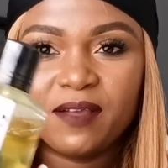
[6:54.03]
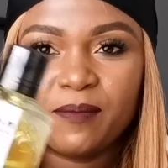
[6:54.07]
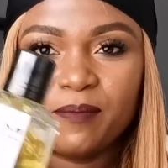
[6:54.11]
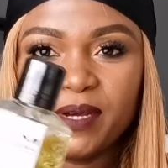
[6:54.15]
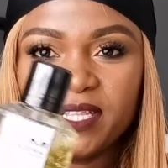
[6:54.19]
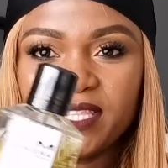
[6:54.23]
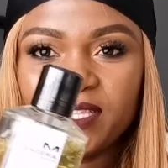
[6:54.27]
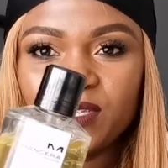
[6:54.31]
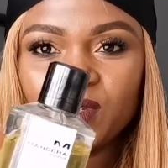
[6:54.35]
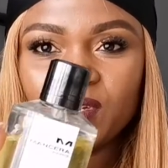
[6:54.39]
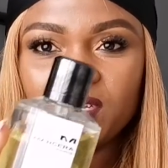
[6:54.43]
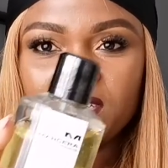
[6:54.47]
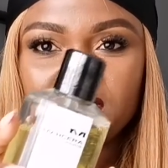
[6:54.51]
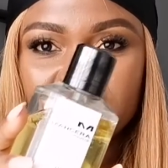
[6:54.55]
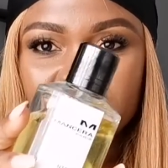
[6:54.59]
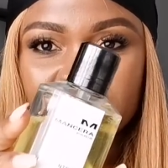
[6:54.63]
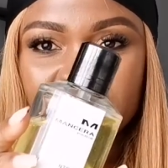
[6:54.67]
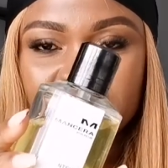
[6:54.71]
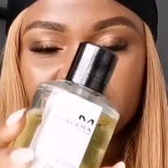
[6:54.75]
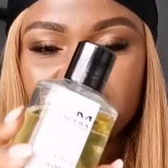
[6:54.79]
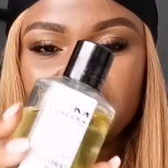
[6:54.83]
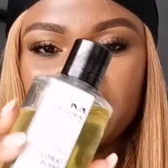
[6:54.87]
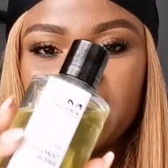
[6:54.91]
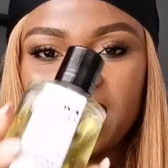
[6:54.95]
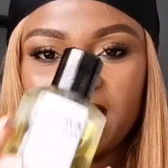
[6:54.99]
But this one
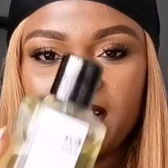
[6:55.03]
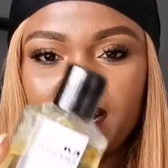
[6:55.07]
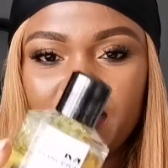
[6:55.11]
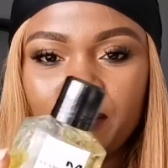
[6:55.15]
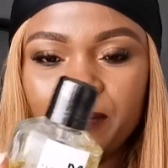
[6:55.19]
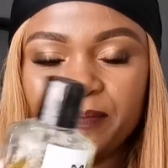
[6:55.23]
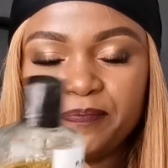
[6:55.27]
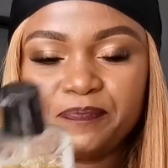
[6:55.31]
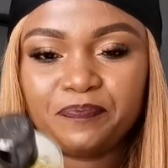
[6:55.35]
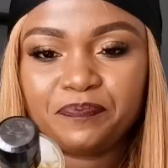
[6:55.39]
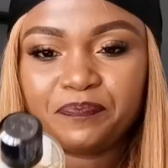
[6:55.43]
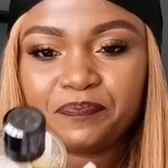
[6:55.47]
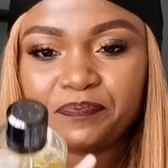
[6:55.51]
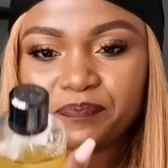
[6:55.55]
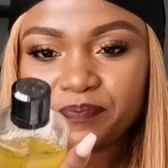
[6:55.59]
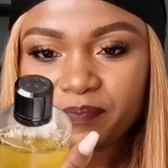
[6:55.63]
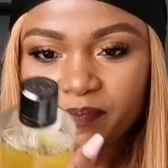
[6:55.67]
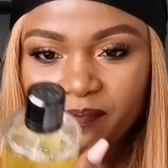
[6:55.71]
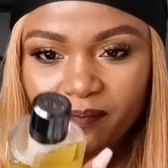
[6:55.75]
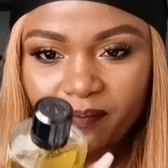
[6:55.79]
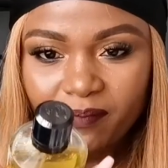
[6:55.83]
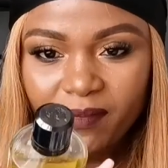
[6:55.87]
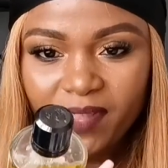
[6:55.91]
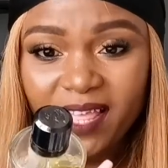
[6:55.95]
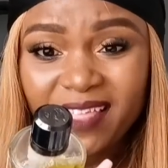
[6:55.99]
is
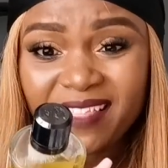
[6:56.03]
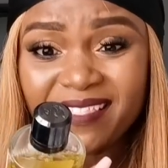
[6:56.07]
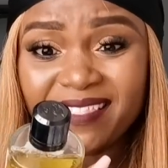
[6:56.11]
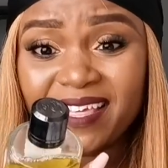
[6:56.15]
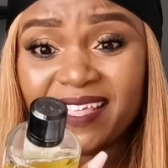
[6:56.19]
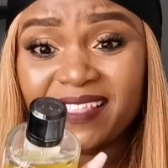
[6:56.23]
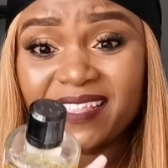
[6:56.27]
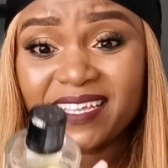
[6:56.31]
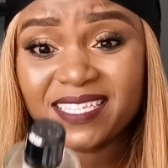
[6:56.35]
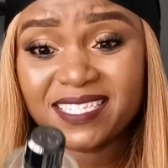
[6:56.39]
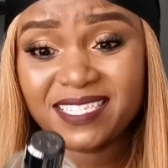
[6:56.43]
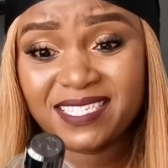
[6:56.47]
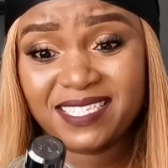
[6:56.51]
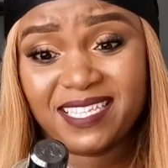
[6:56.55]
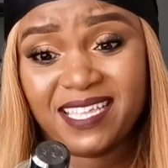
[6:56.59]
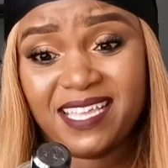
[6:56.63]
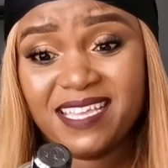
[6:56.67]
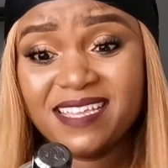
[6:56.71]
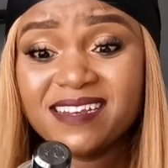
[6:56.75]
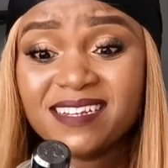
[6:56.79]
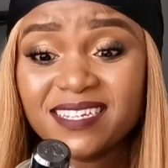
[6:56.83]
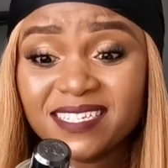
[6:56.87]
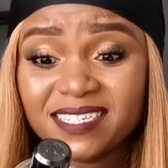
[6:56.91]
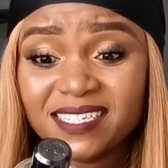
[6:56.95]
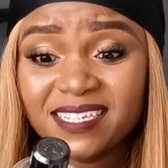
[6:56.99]
the other
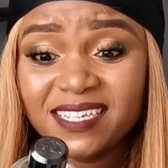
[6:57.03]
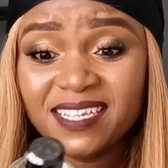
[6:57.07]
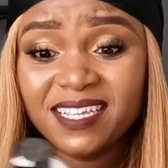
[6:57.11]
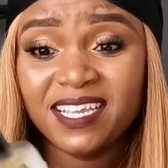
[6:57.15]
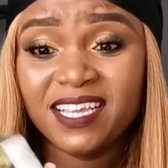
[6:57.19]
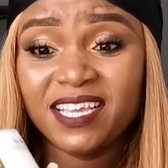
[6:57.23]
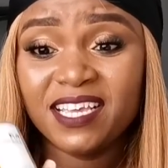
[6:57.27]
scent.